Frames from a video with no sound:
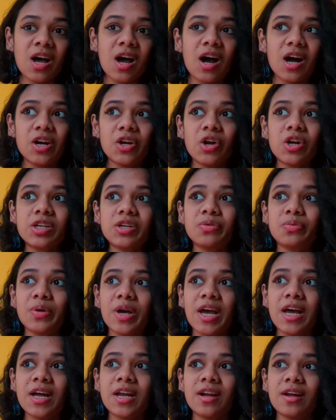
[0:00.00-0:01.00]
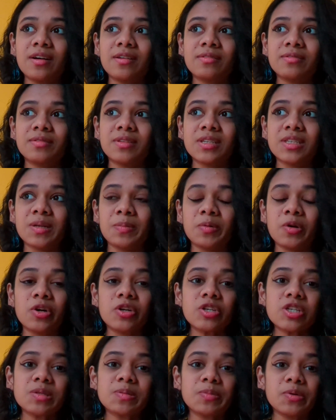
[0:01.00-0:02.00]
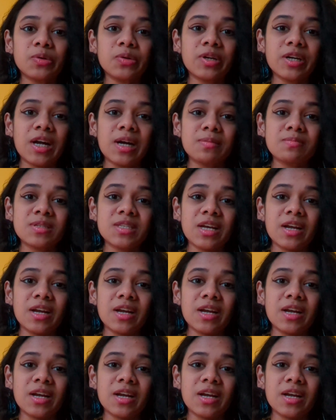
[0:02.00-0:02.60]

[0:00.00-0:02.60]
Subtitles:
are not aware of the subconscious programs